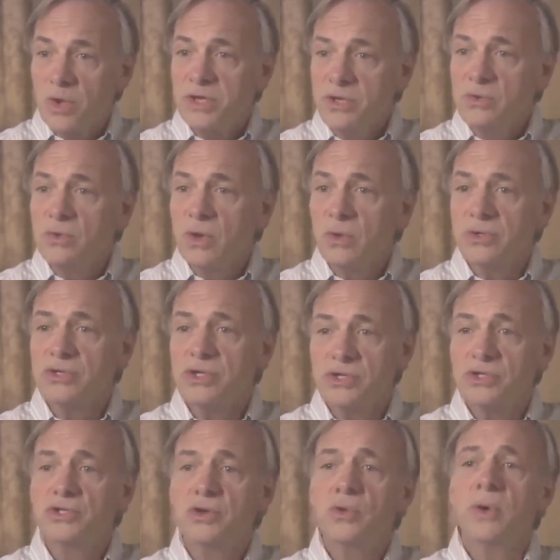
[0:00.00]
what are you going
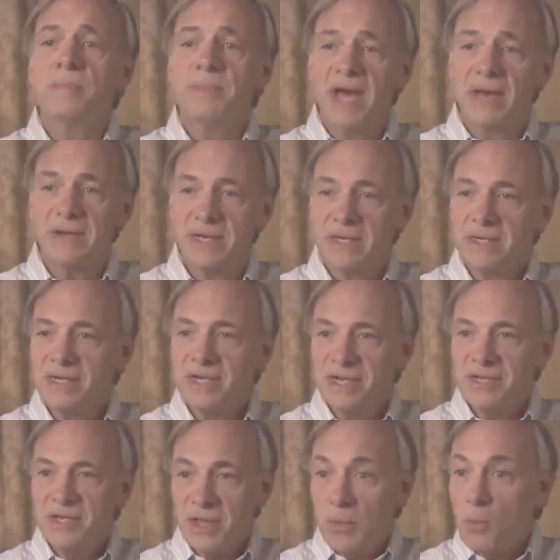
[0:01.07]
to do about it
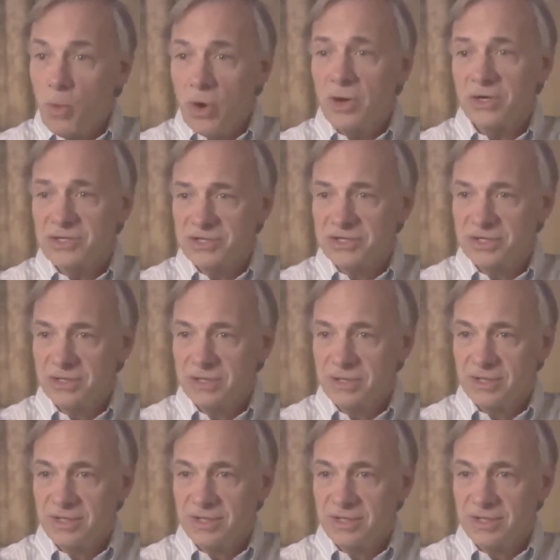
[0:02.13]
that works.